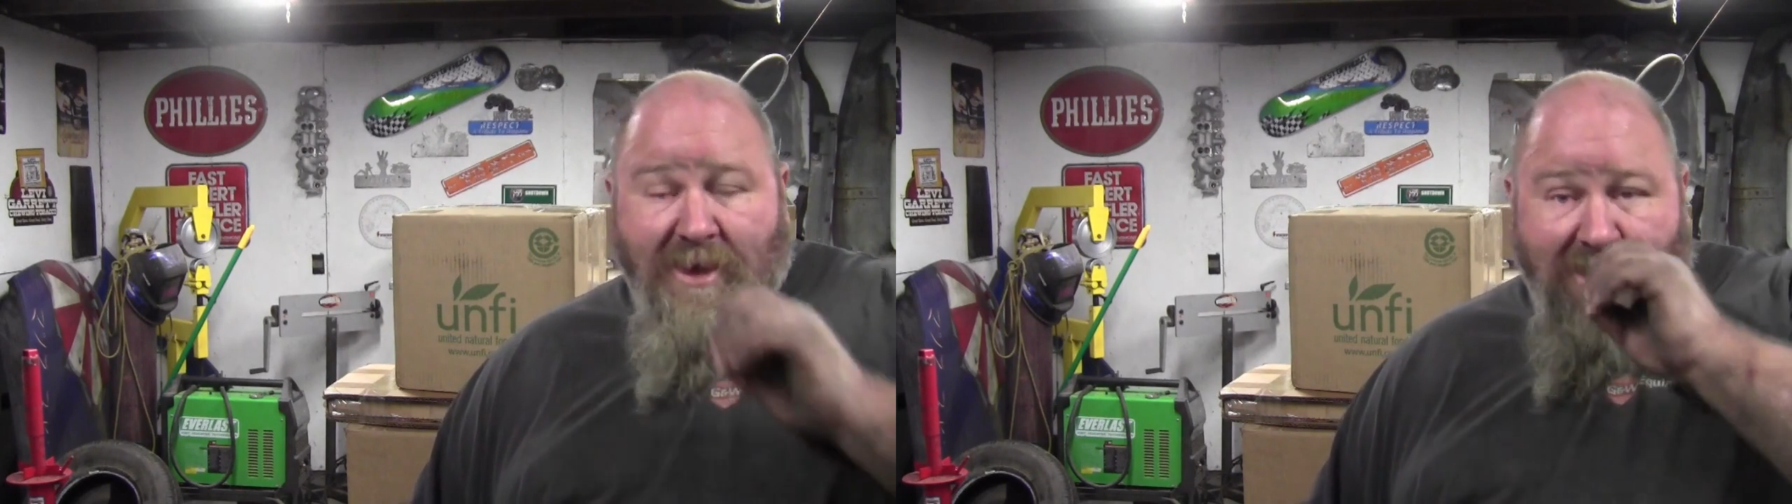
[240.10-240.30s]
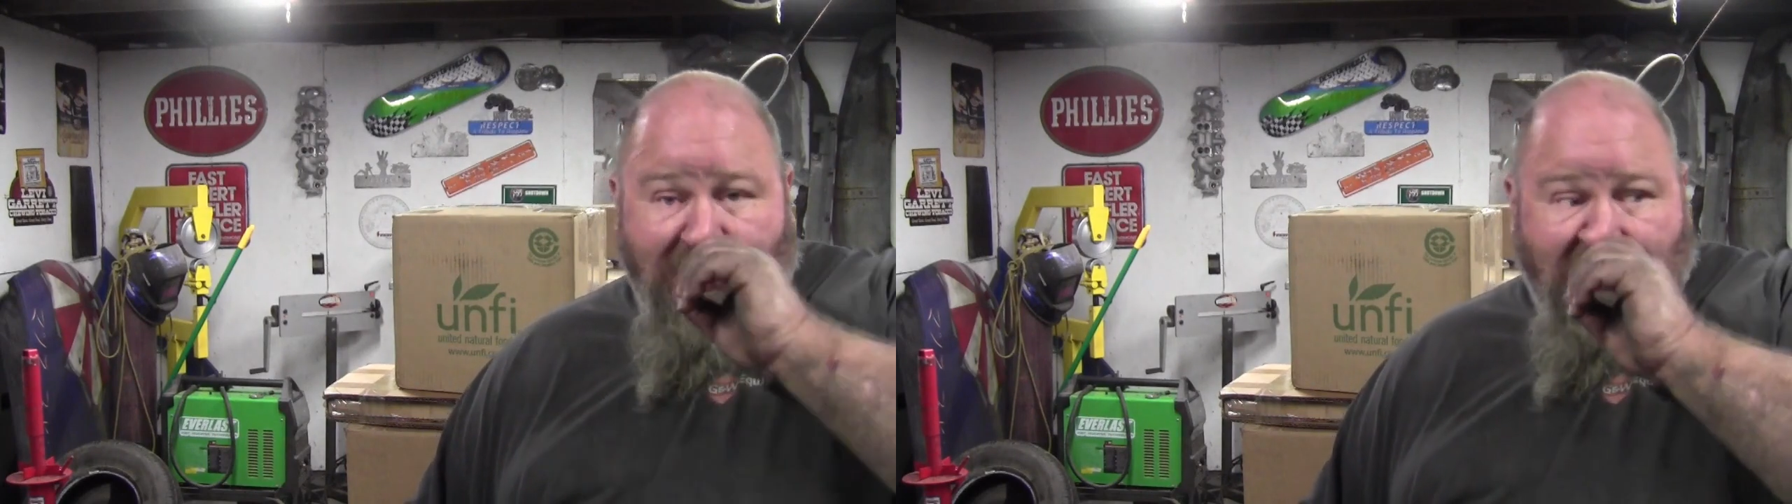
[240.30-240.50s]

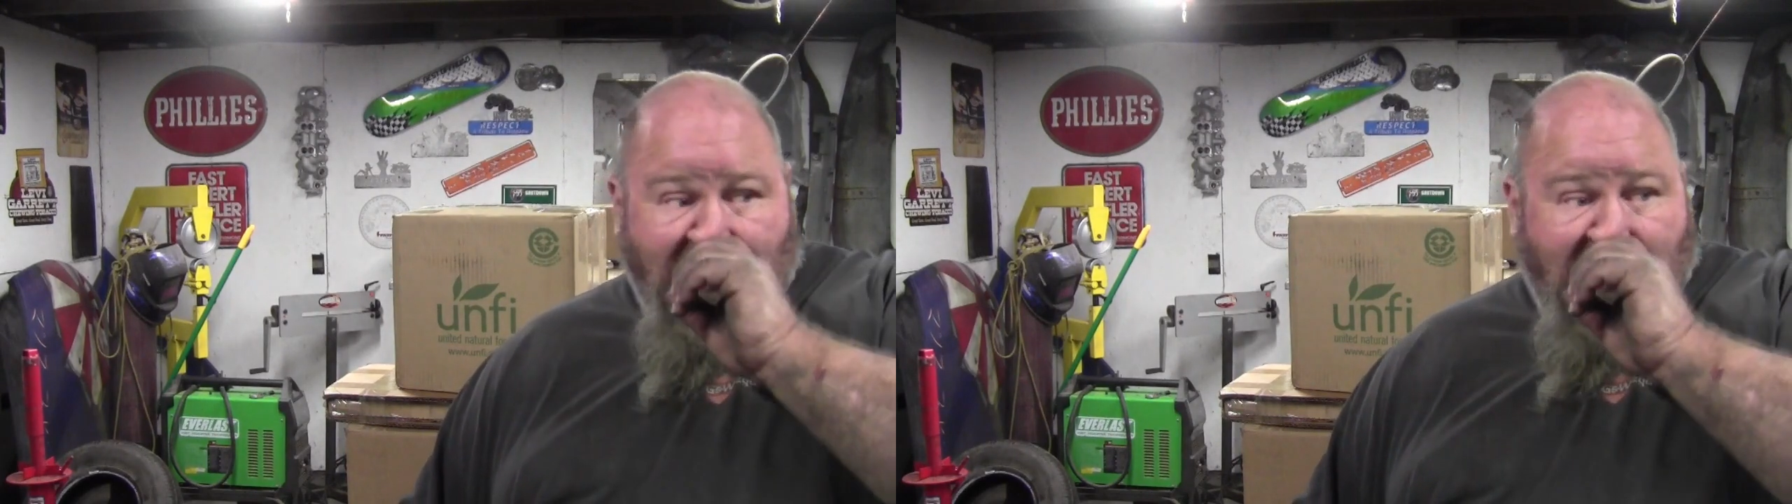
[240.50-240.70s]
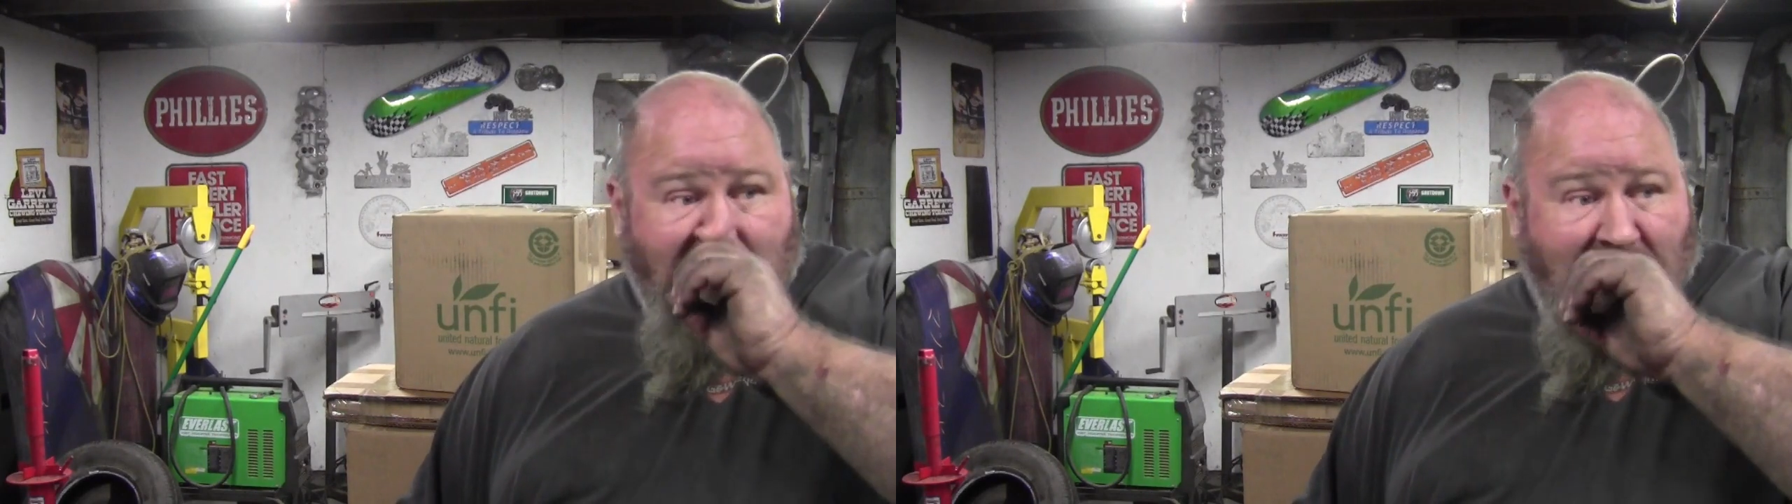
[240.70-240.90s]
paint
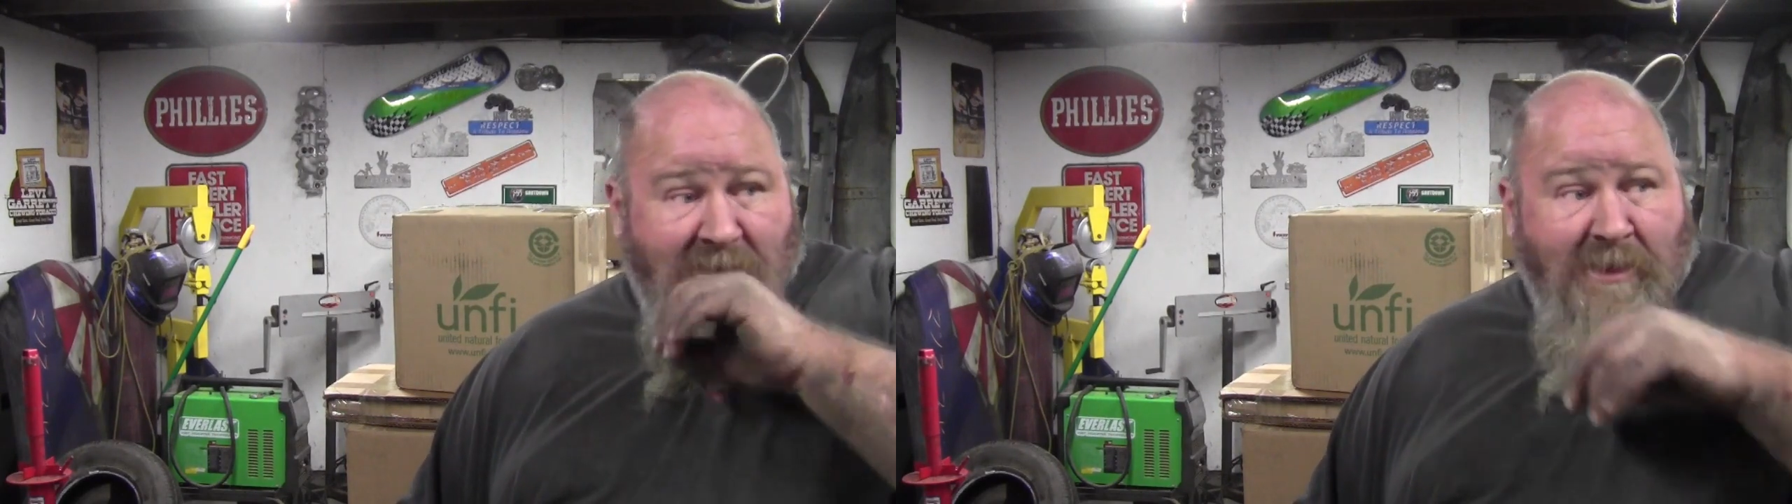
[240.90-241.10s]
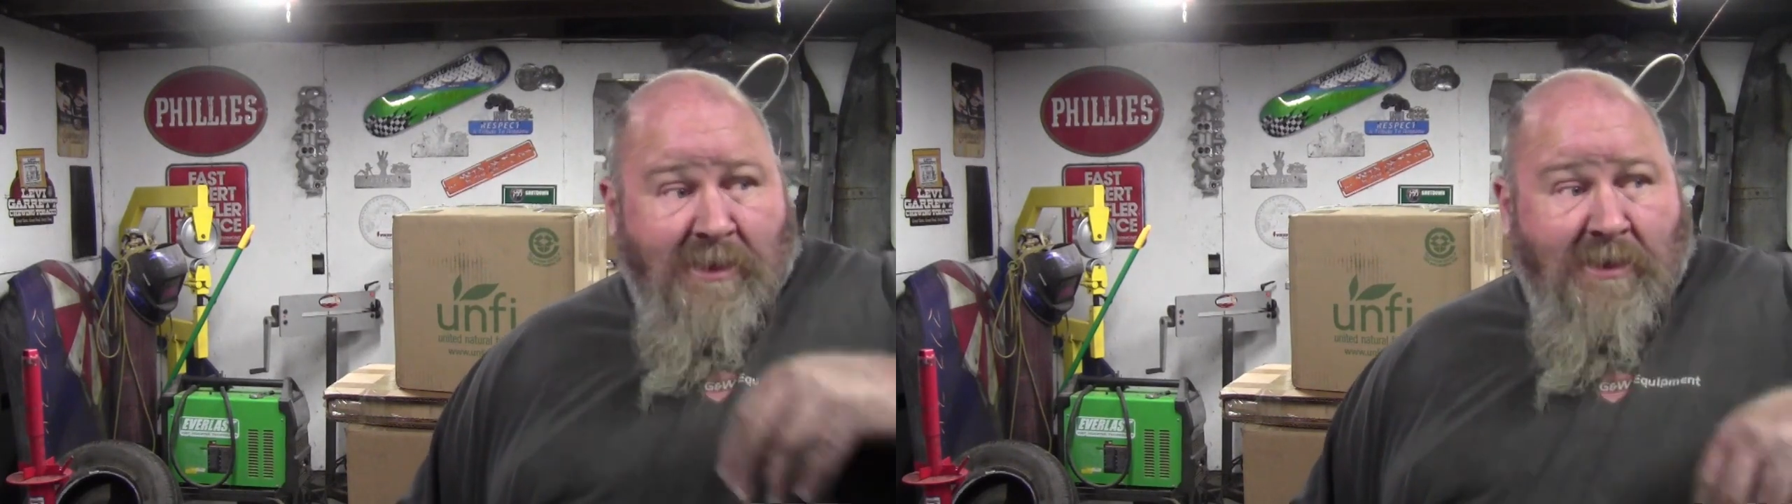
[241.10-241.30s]

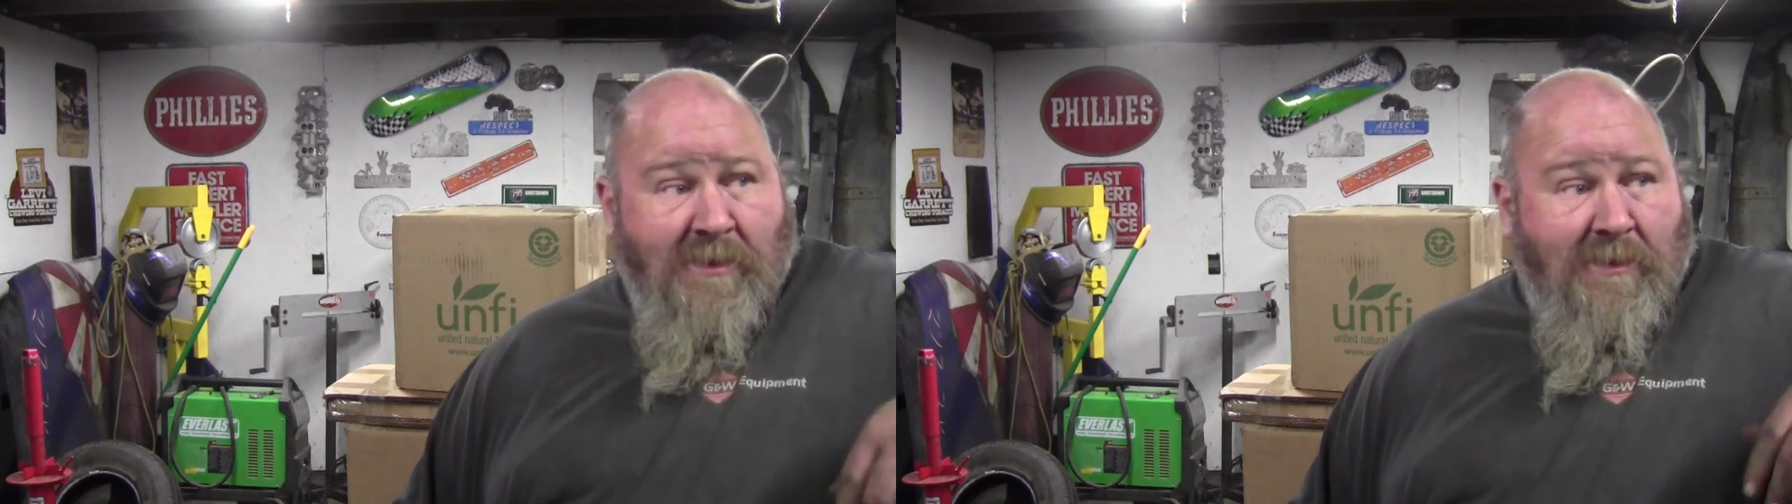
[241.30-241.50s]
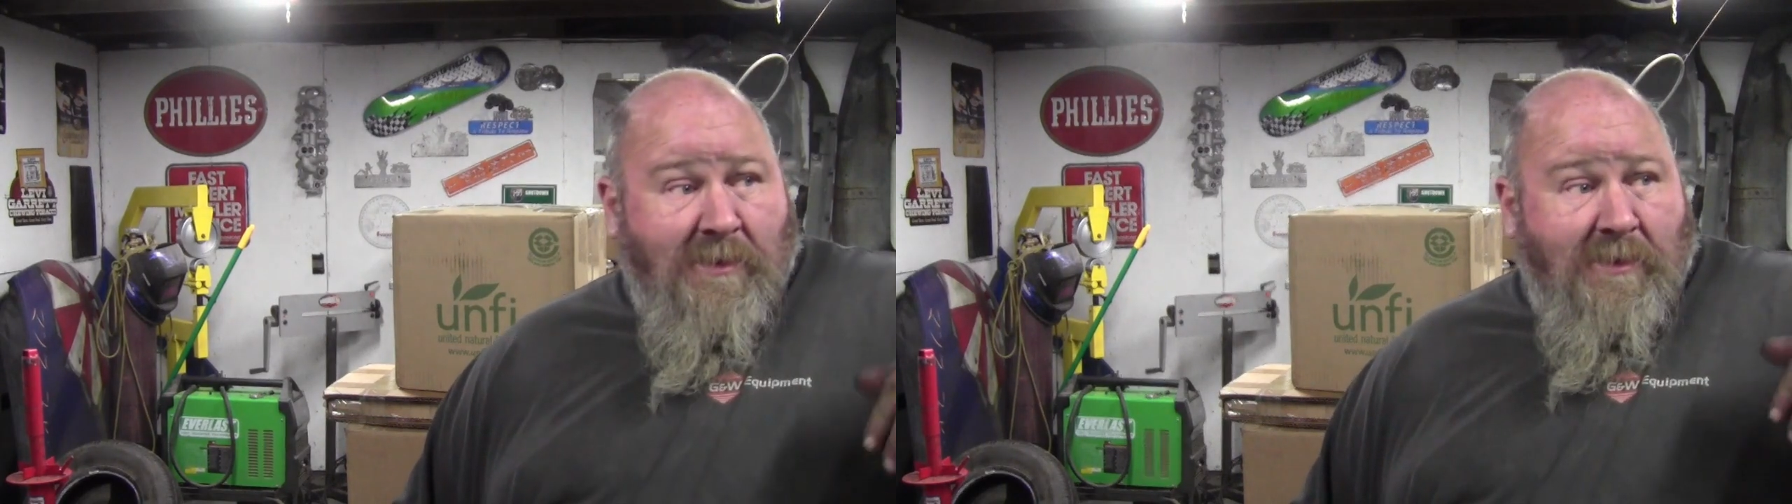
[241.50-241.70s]

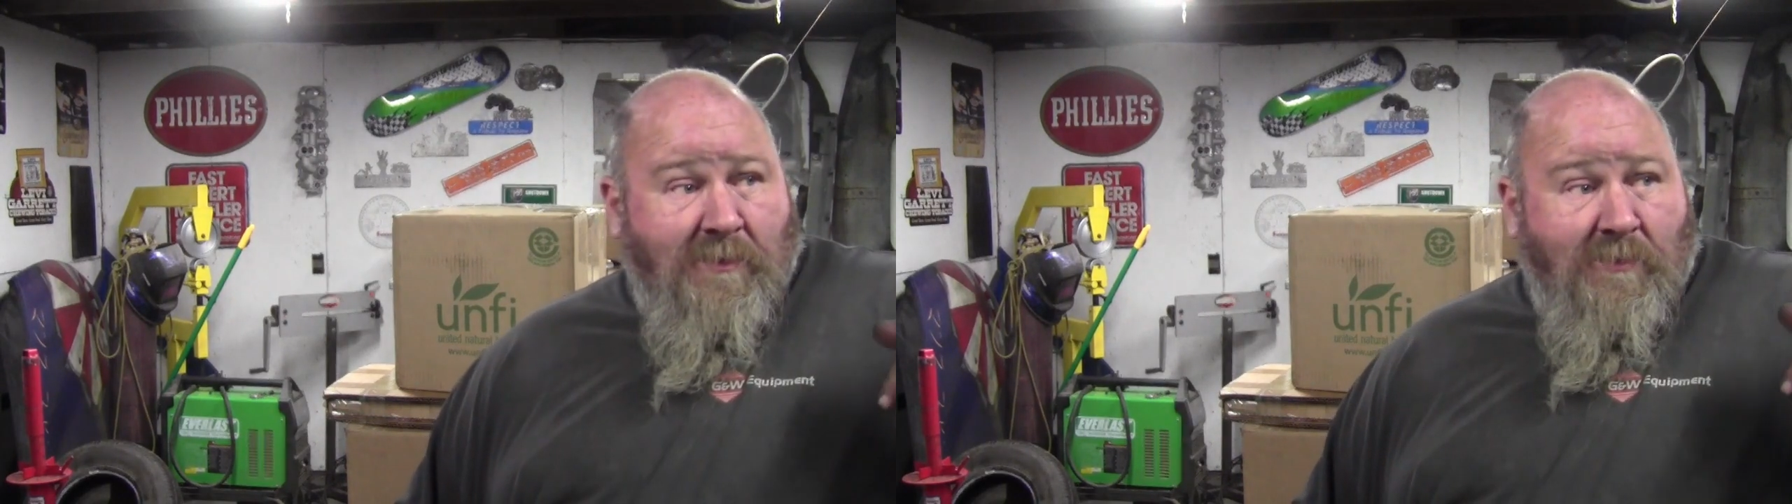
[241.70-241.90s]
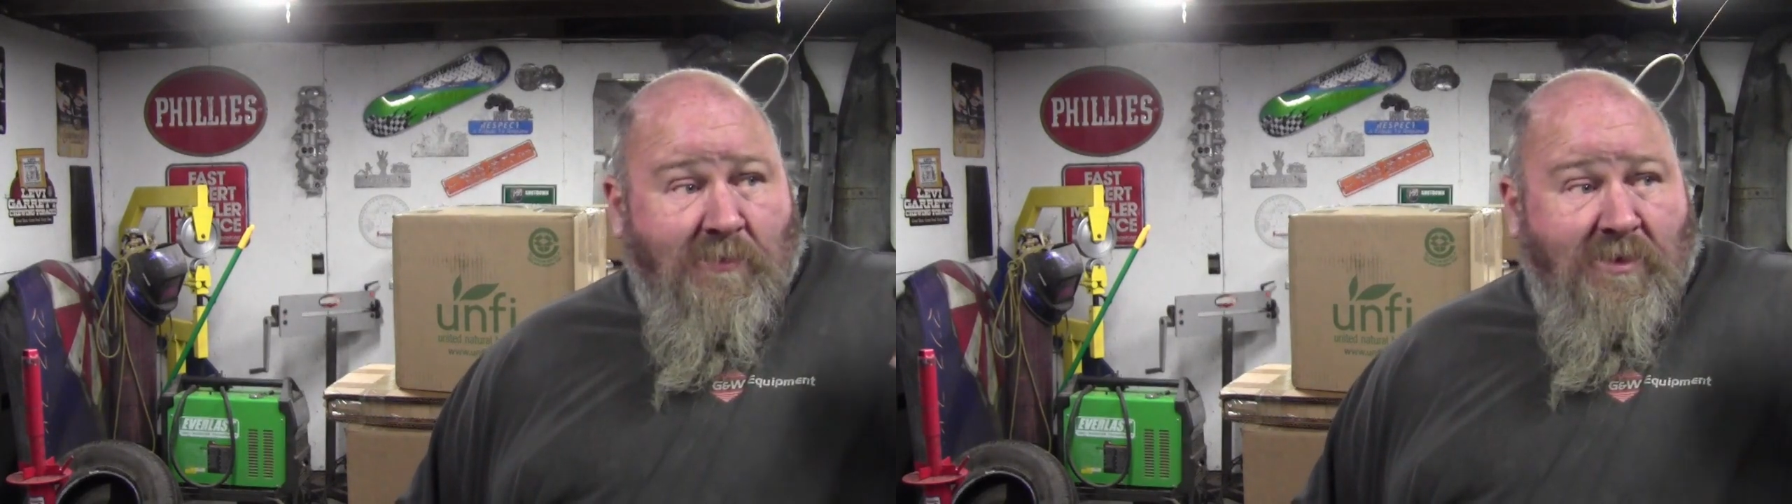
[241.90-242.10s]

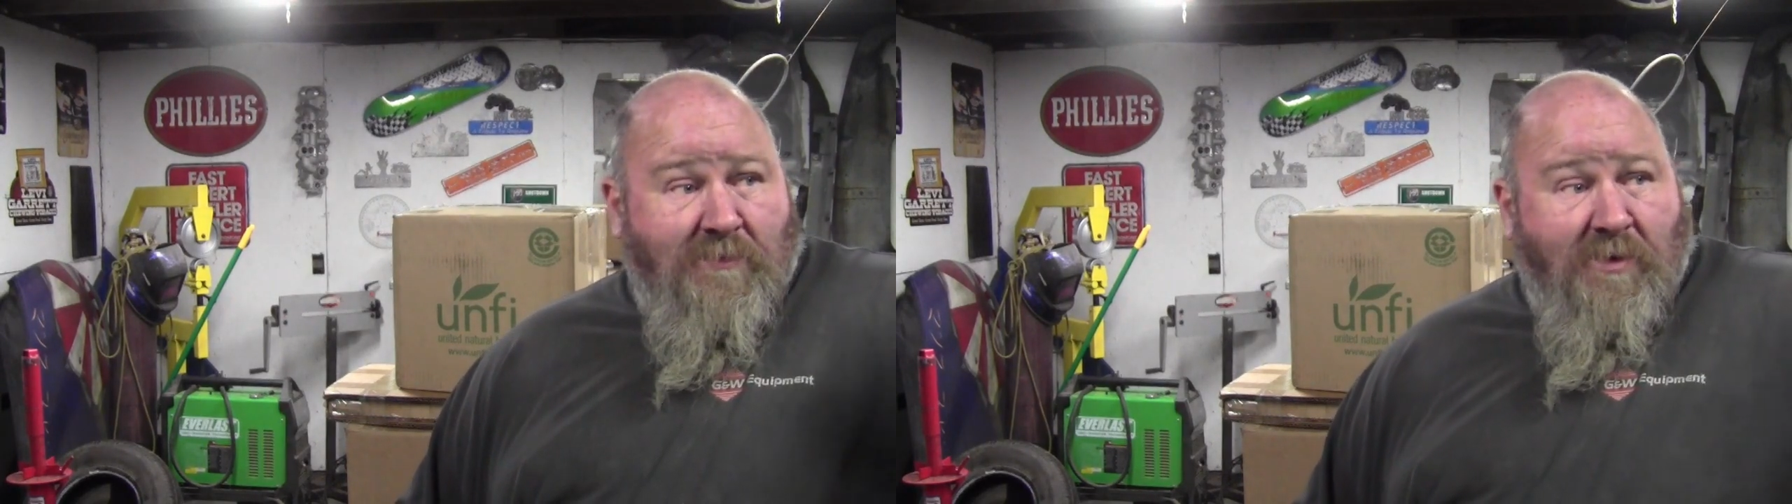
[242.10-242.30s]
with